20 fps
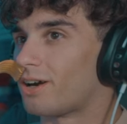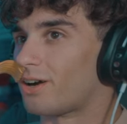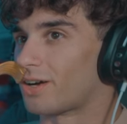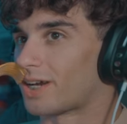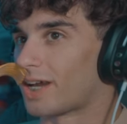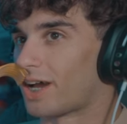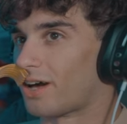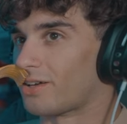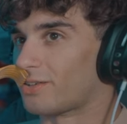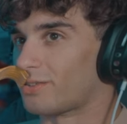
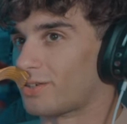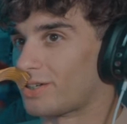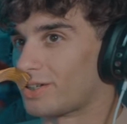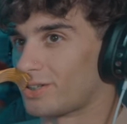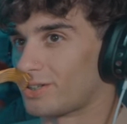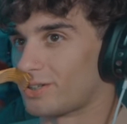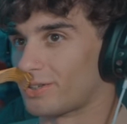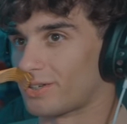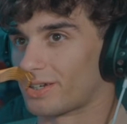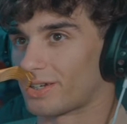golly, what are you
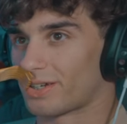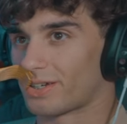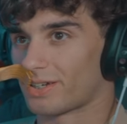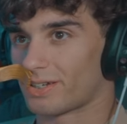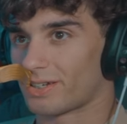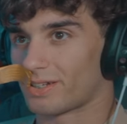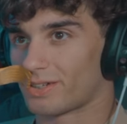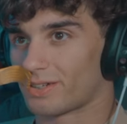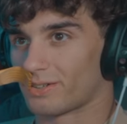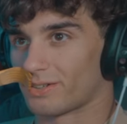doing?
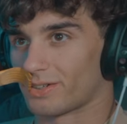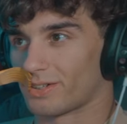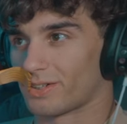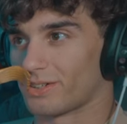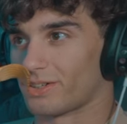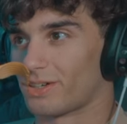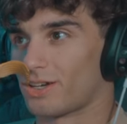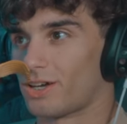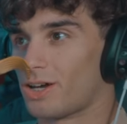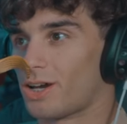What are you doing?
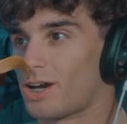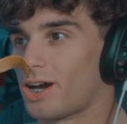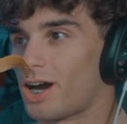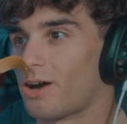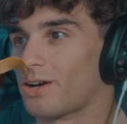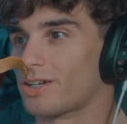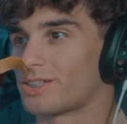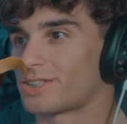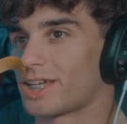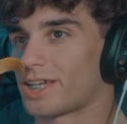Oh,
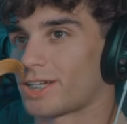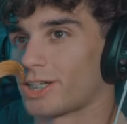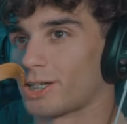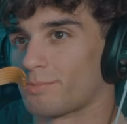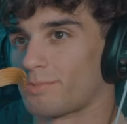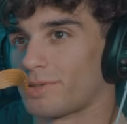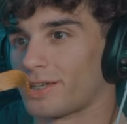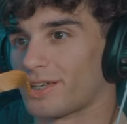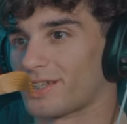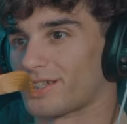he's taking a
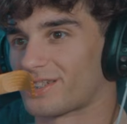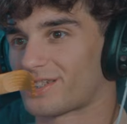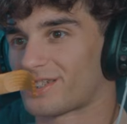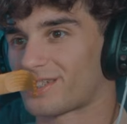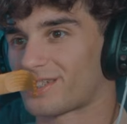piss.